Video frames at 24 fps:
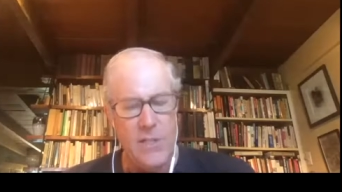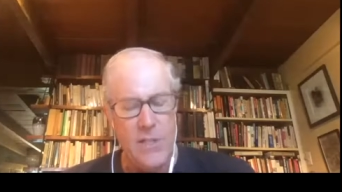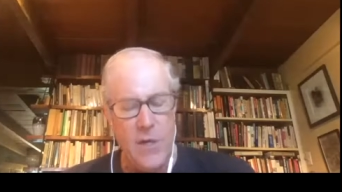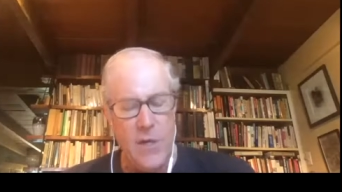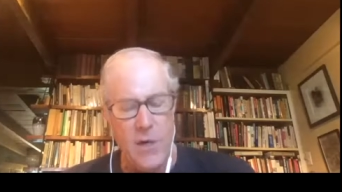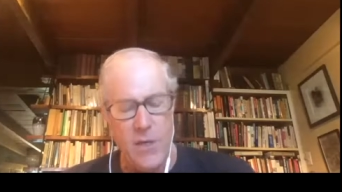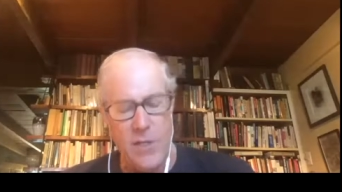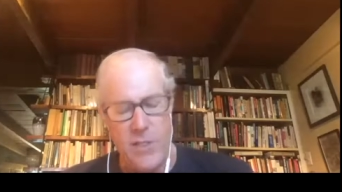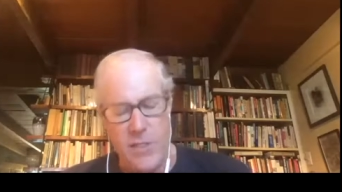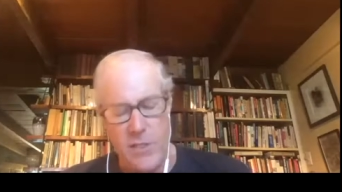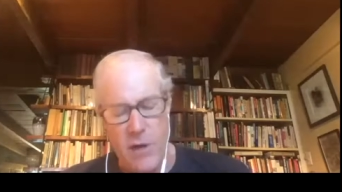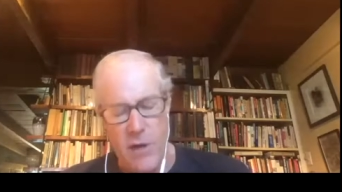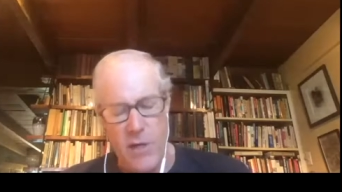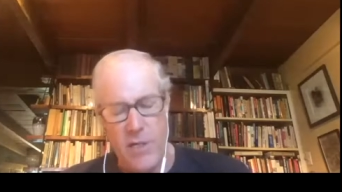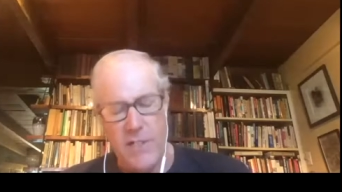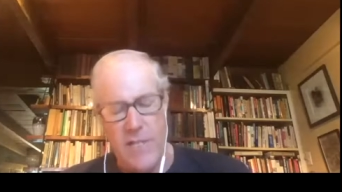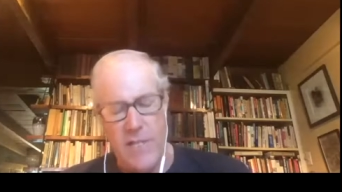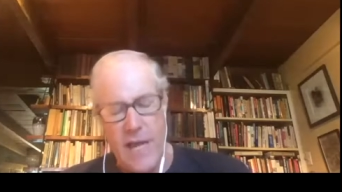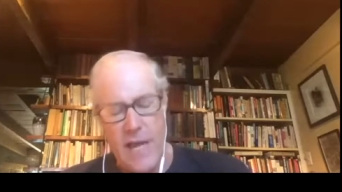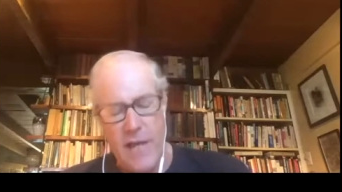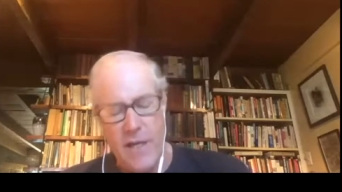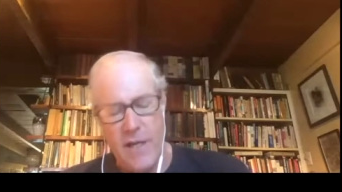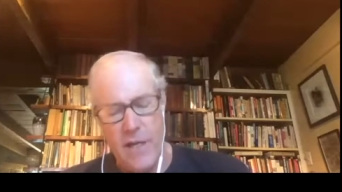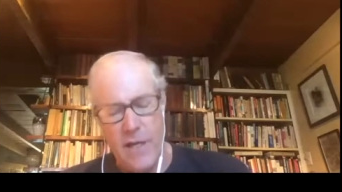So it
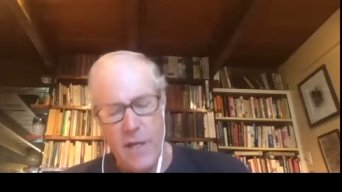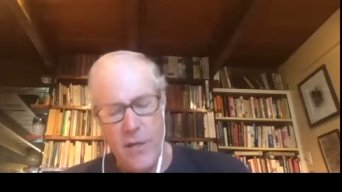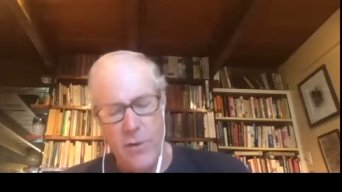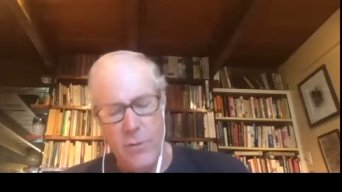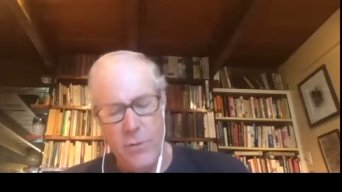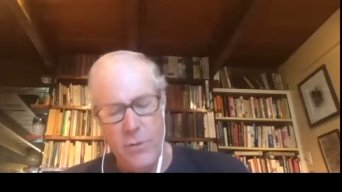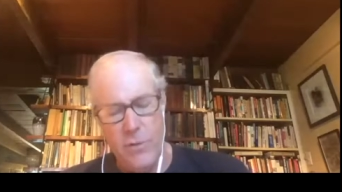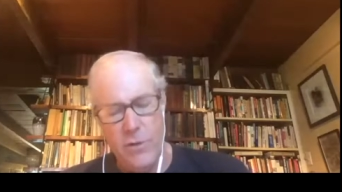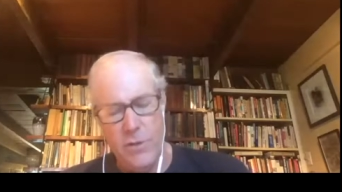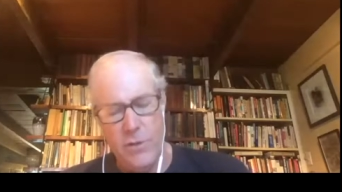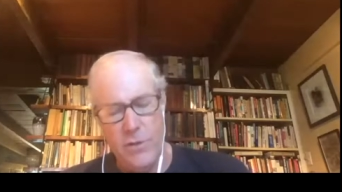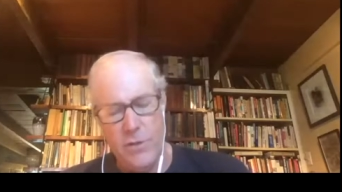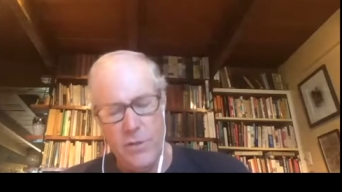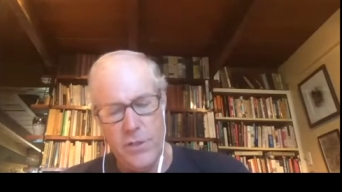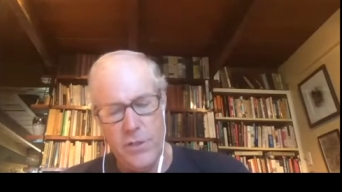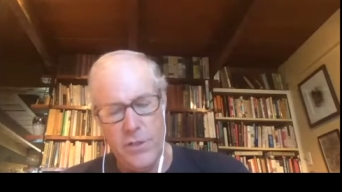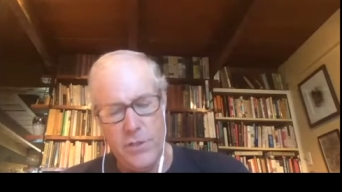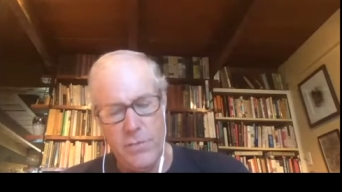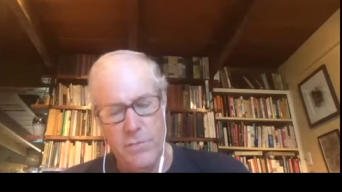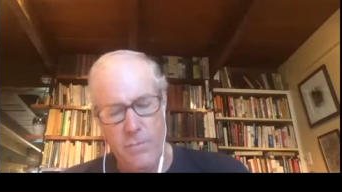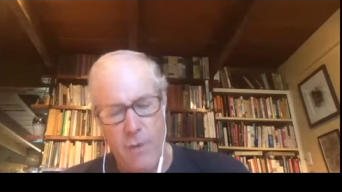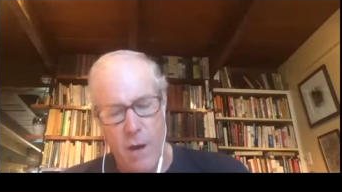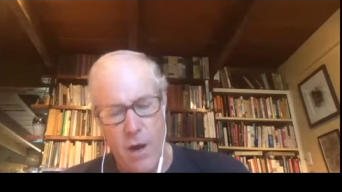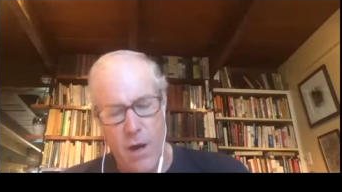starts out, you know, real
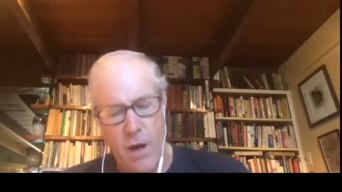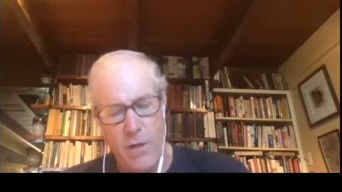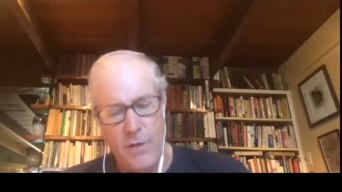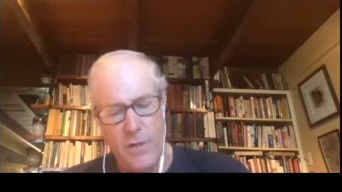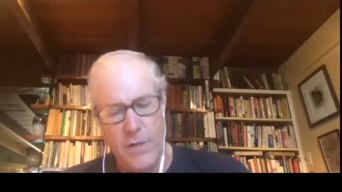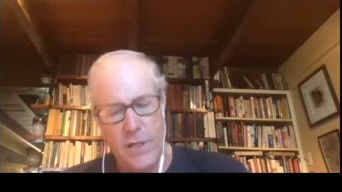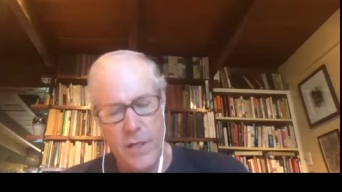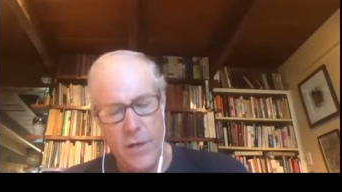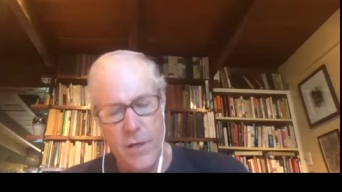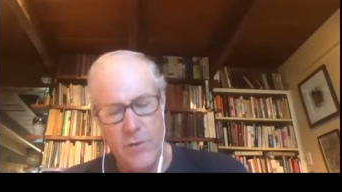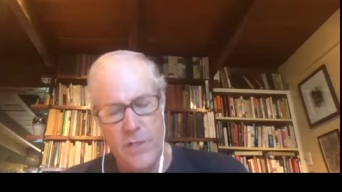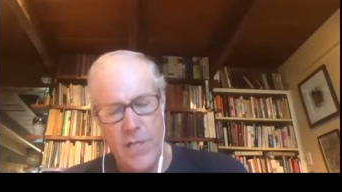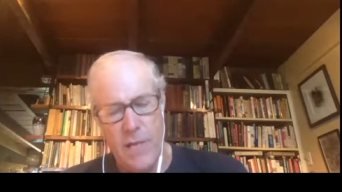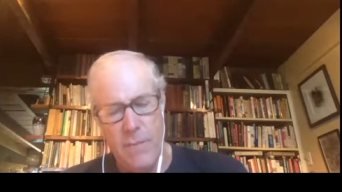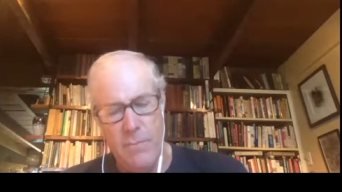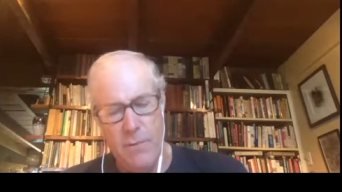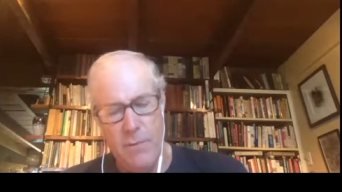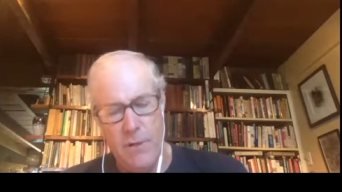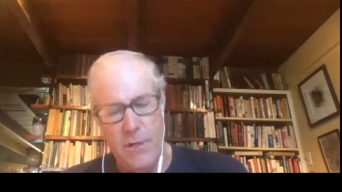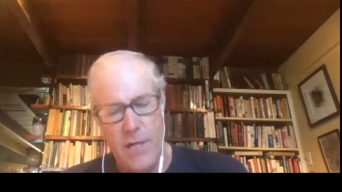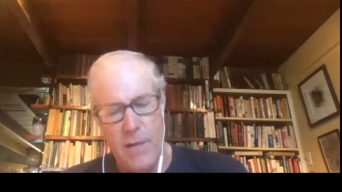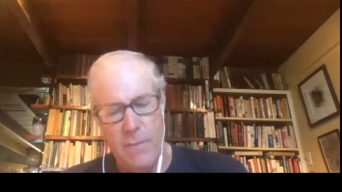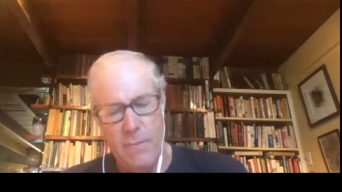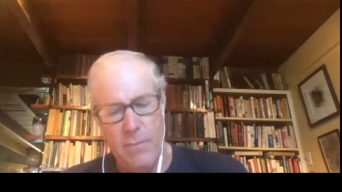small and goes deeper
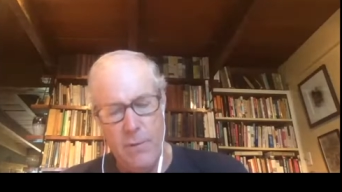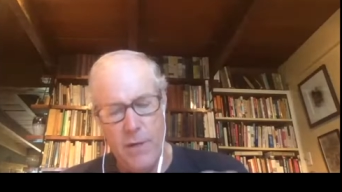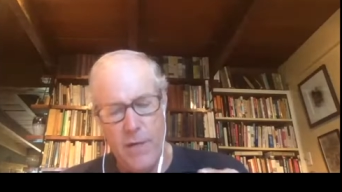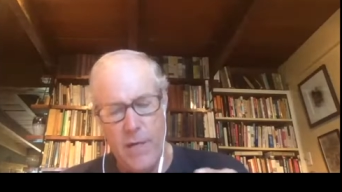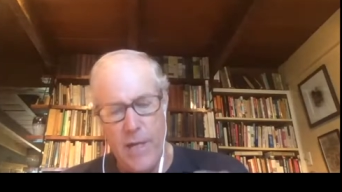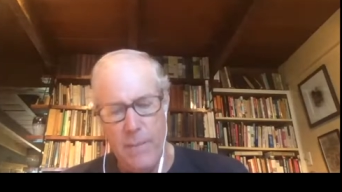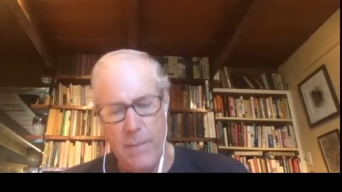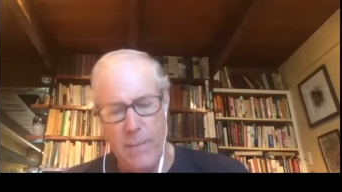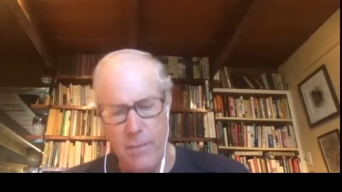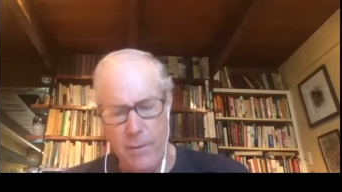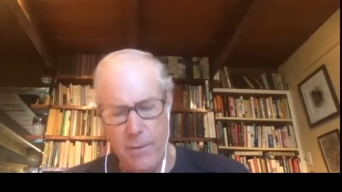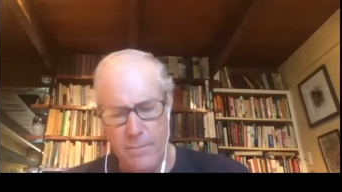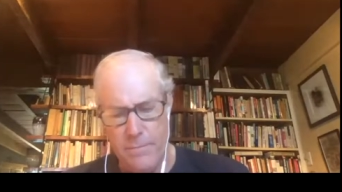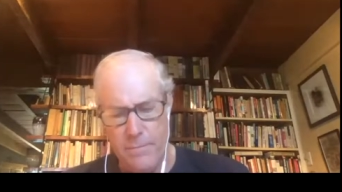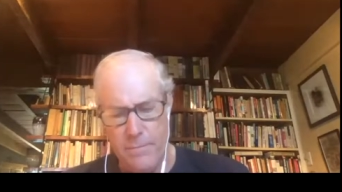and deeper and deeper.